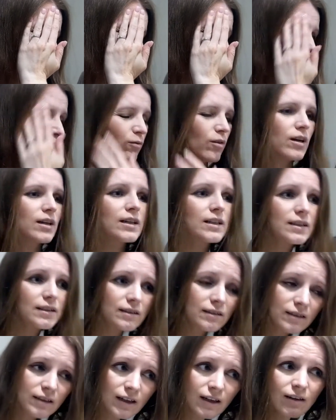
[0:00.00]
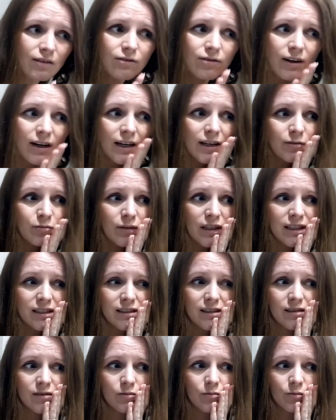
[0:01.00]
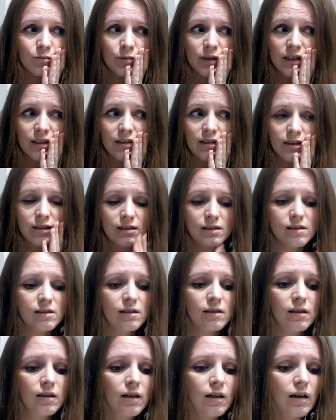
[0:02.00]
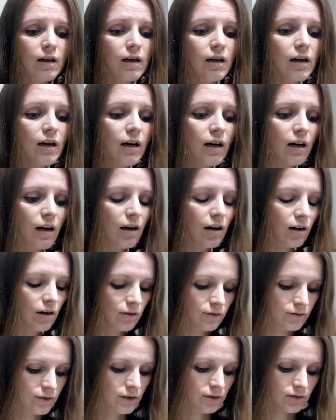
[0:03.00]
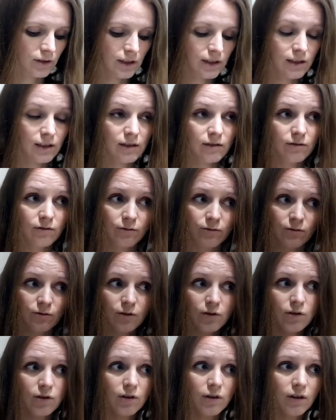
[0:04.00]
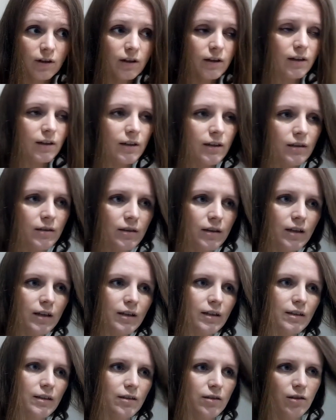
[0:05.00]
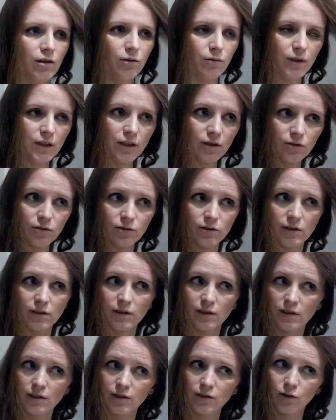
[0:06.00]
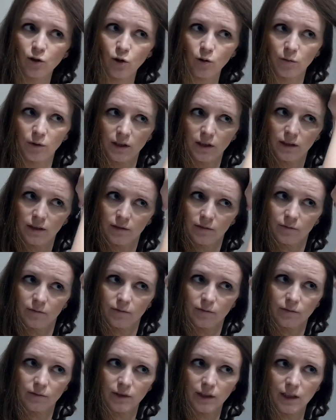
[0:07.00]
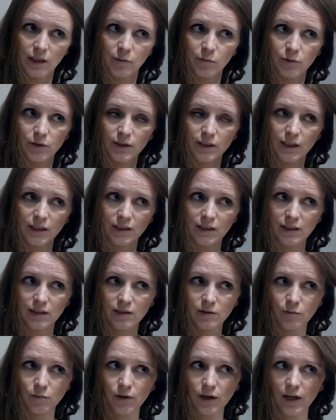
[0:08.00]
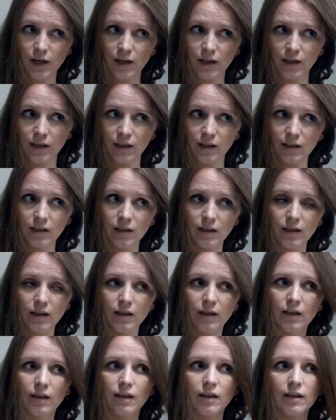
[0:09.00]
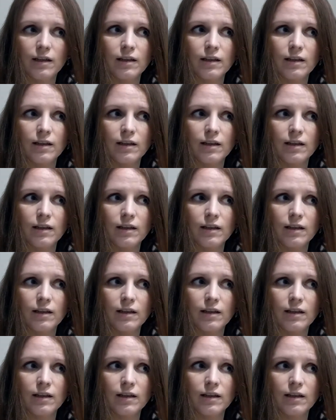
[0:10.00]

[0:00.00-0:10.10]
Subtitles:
wanted a fine mist because of the reason for, you know, when you use a normal heat protecting spray, it